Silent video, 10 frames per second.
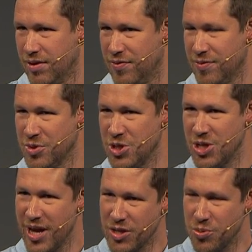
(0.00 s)
from
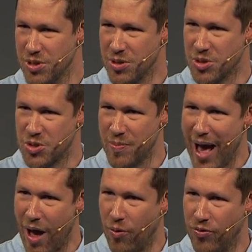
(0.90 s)
sex with your
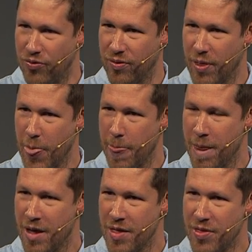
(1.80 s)
spouse
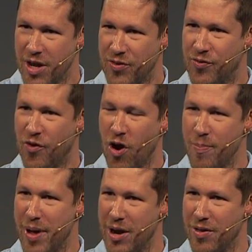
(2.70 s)
that it's far
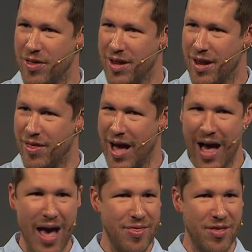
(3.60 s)
better than the
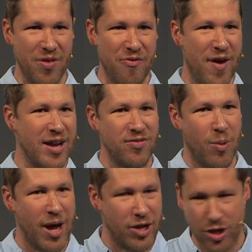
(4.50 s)
high that the finest
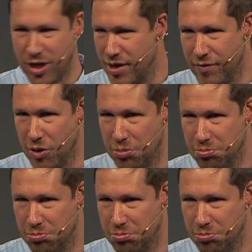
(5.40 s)
wine could give you